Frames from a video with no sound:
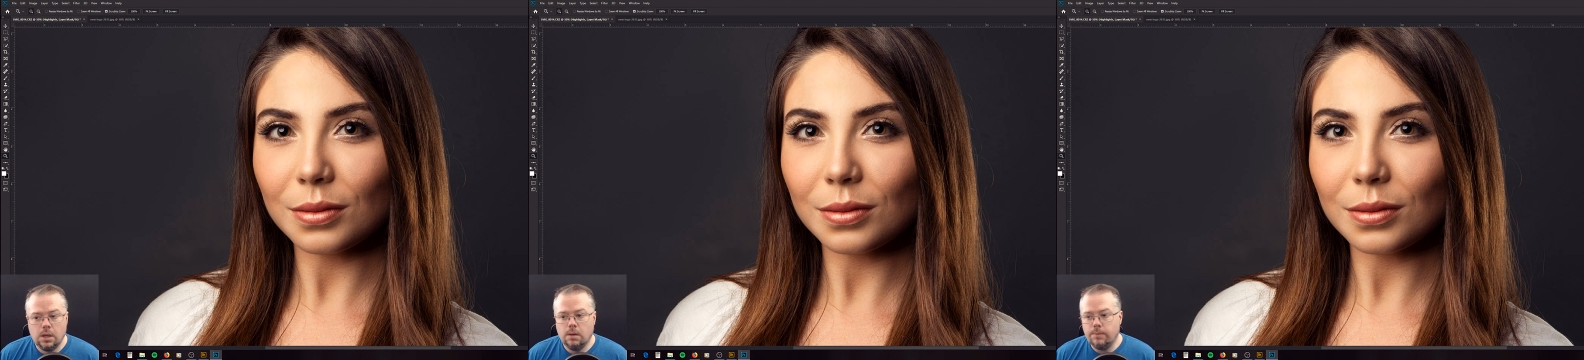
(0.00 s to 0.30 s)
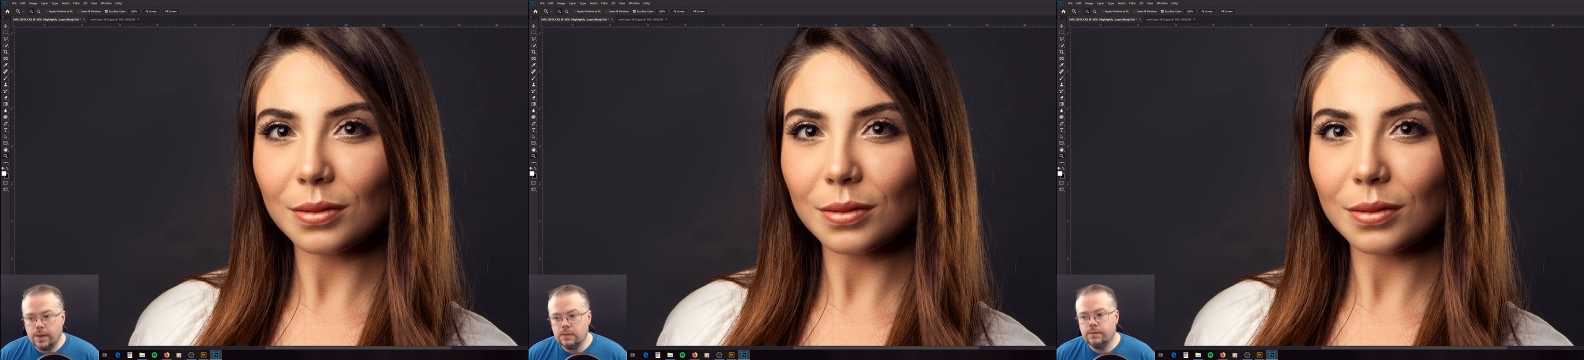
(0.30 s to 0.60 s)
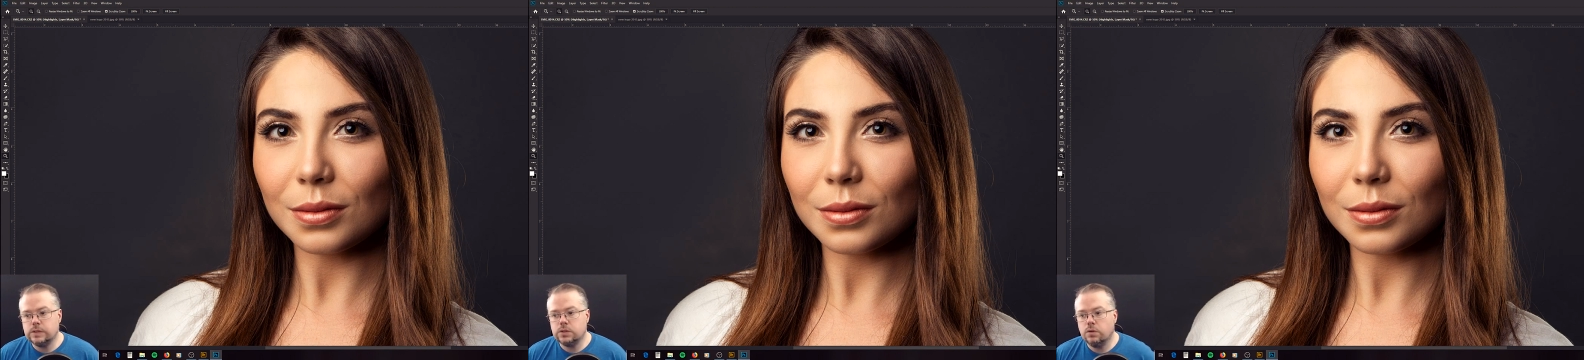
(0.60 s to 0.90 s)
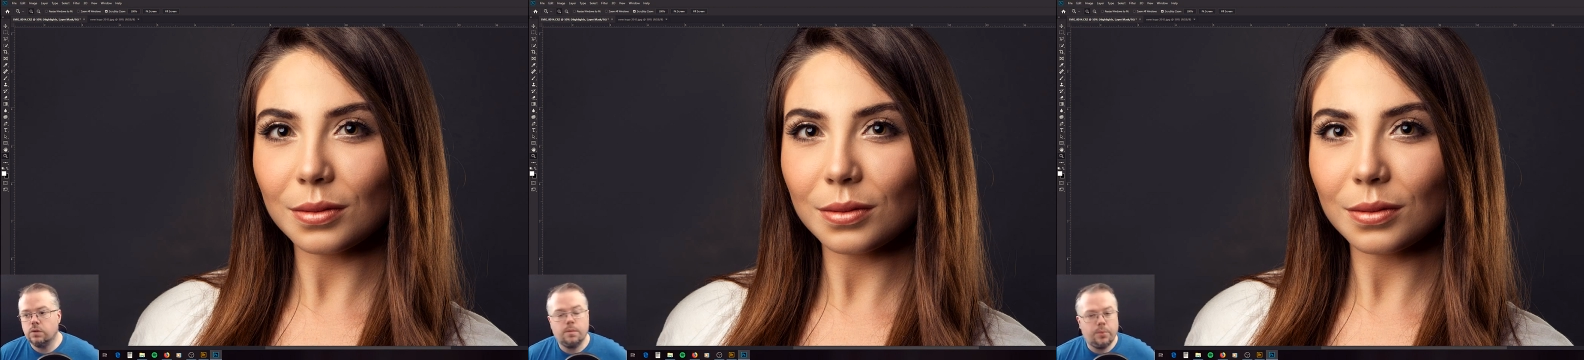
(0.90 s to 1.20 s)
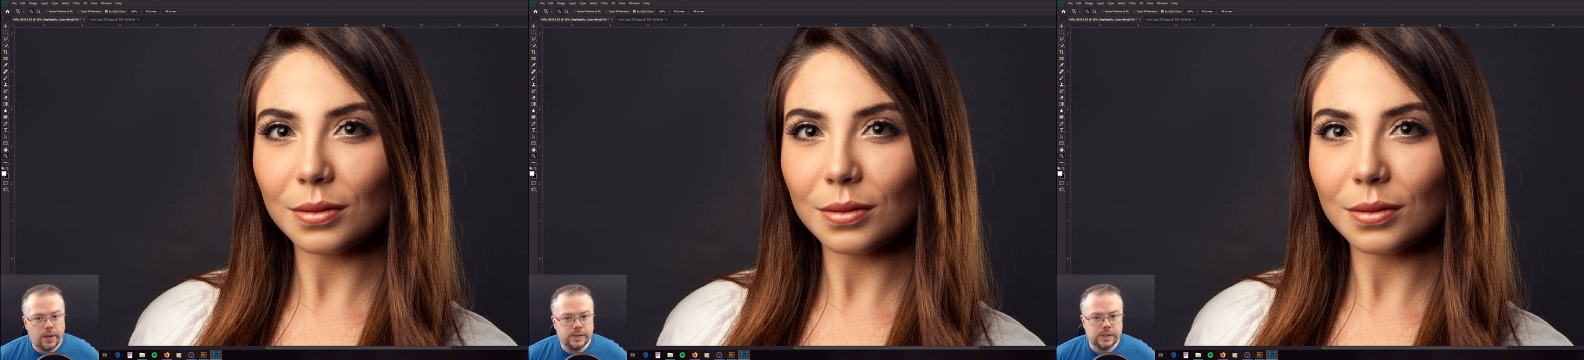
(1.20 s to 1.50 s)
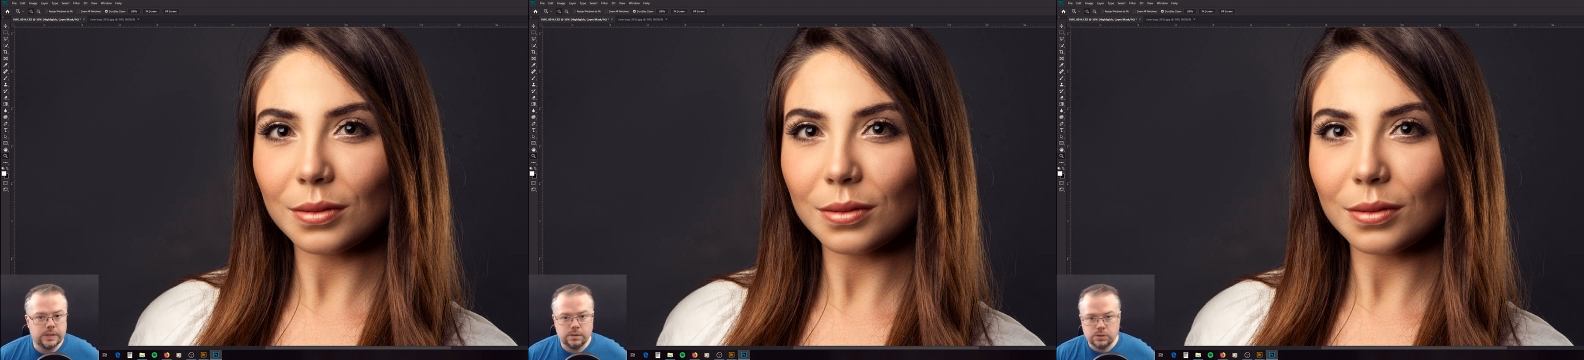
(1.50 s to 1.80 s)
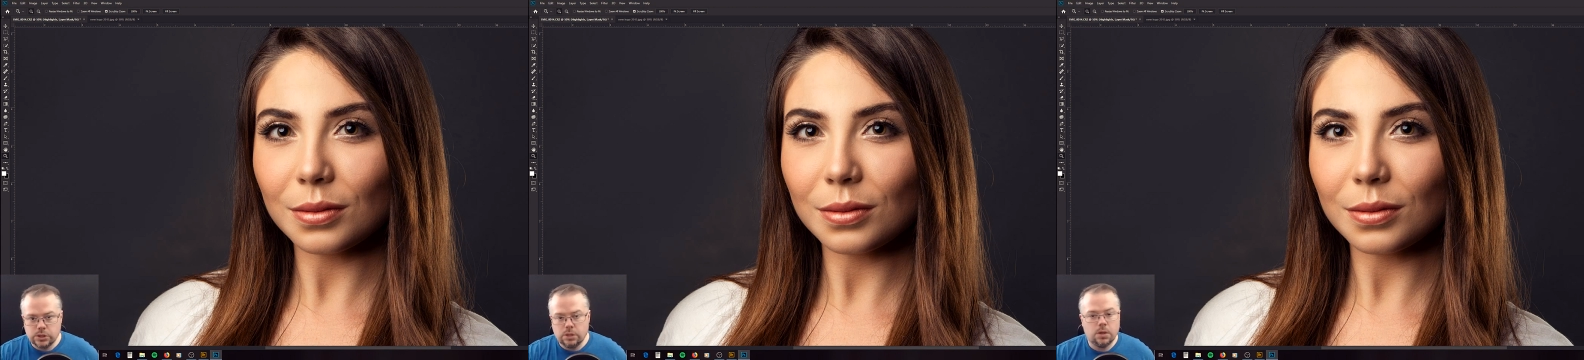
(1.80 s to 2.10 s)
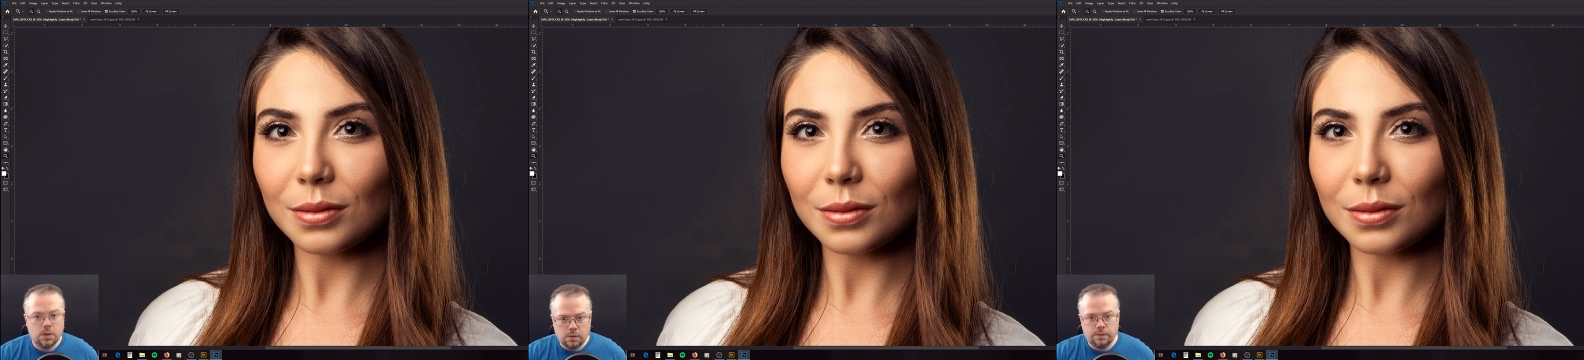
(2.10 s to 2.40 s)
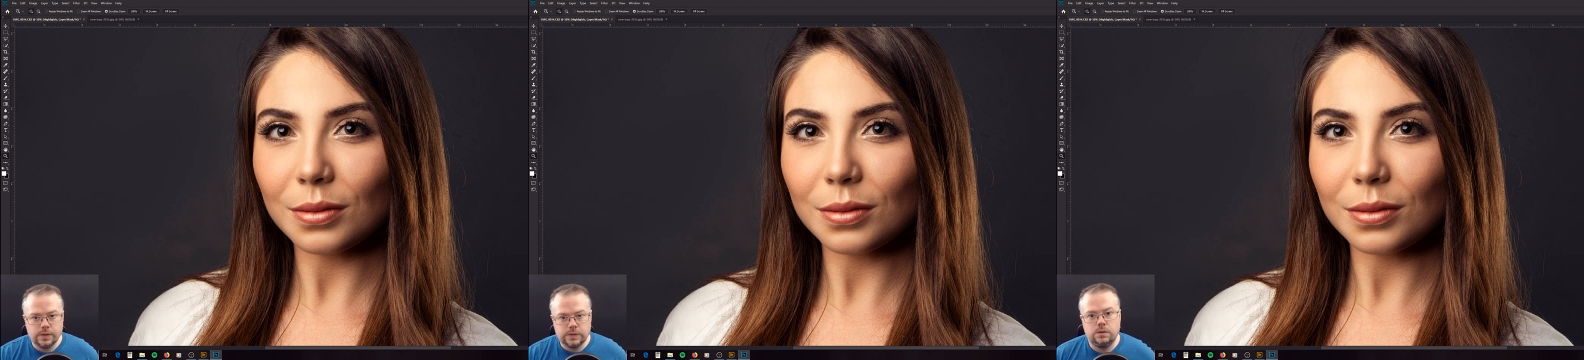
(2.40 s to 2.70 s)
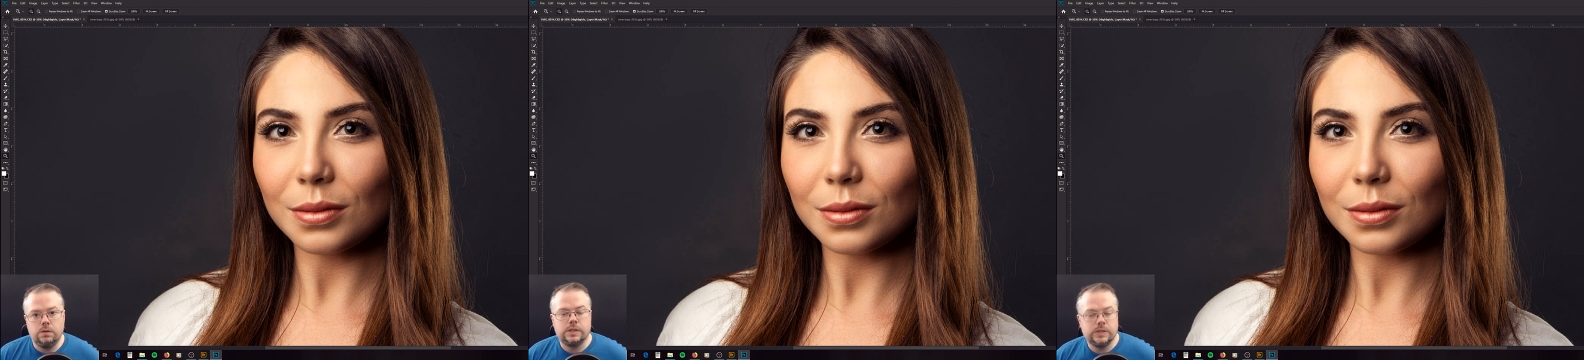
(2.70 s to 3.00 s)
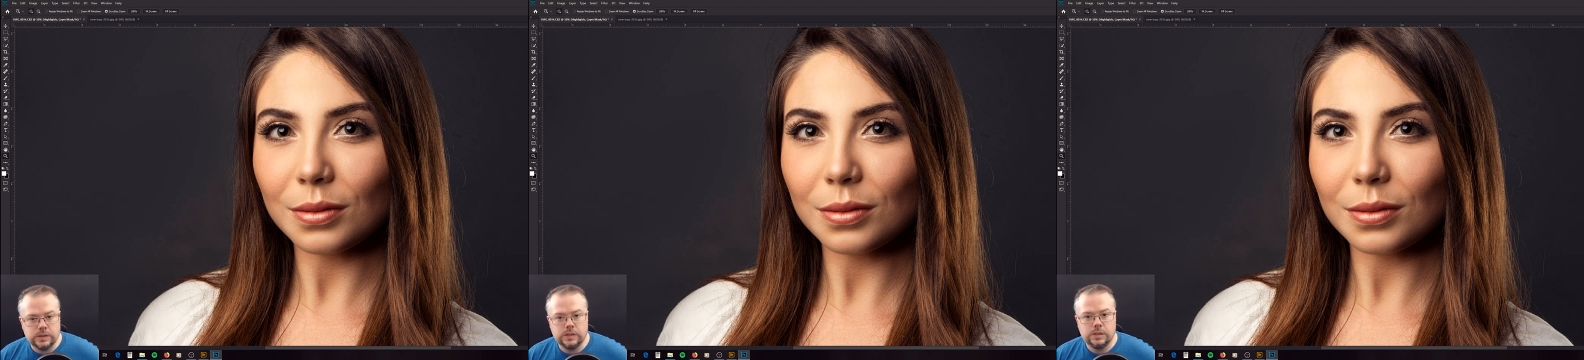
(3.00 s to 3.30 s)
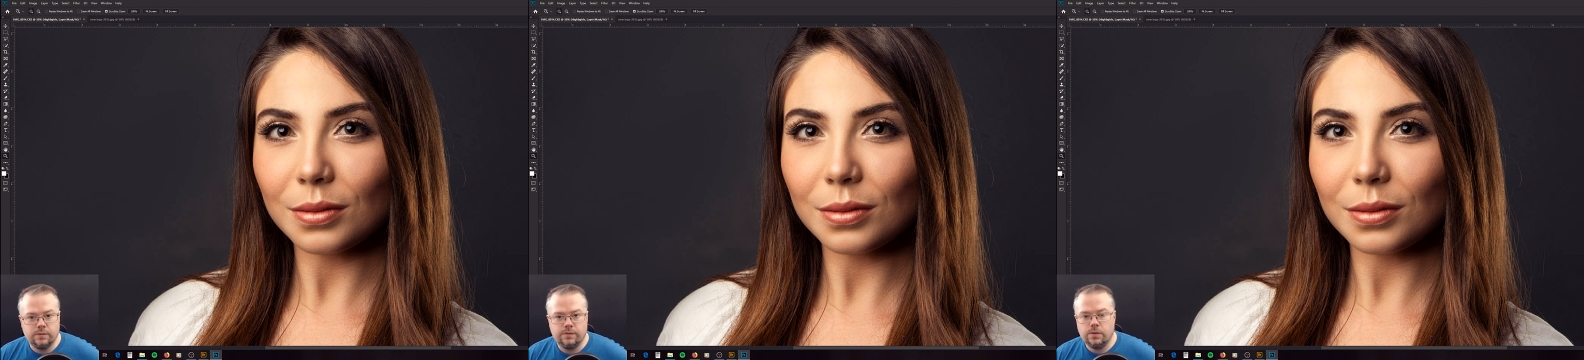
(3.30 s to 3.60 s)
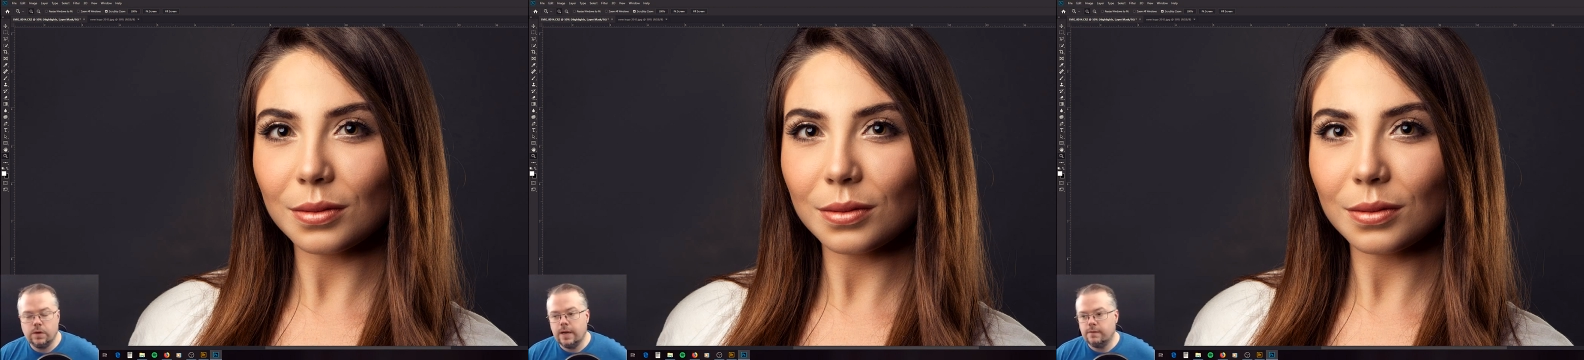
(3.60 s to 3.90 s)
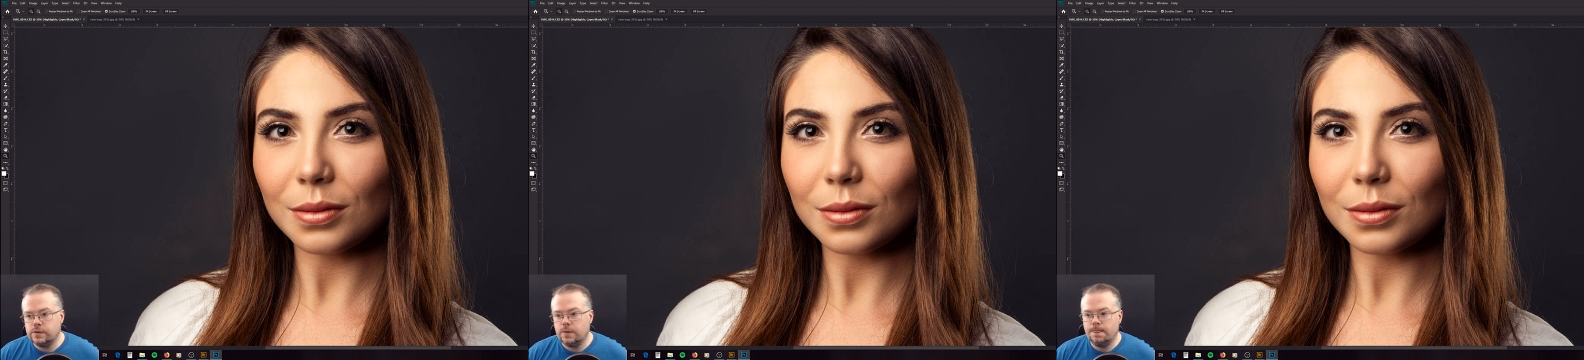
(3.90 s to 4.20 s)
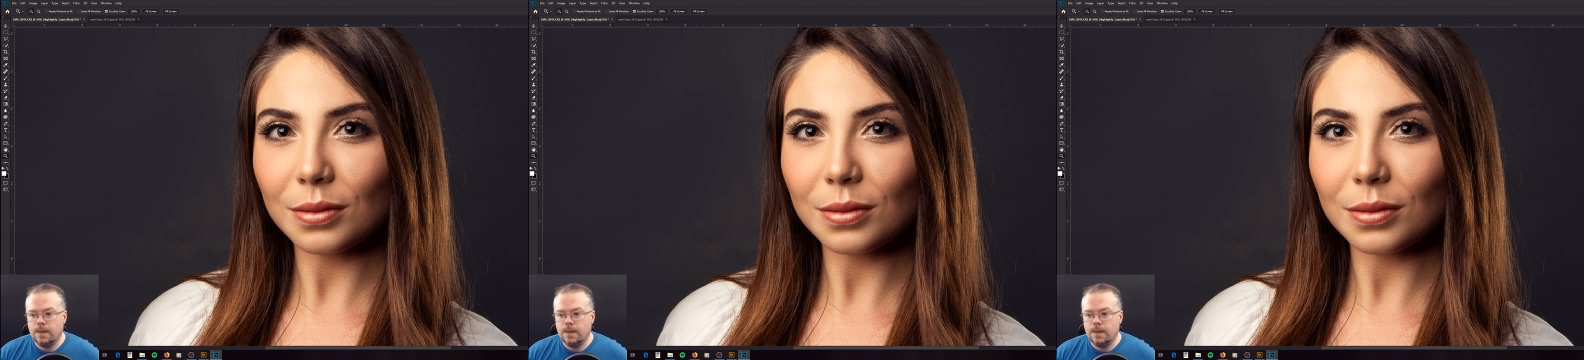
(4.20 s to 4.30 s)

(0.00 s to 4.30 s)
Speaker 1: But let's go through the process of showing all of this so you can see the before and after.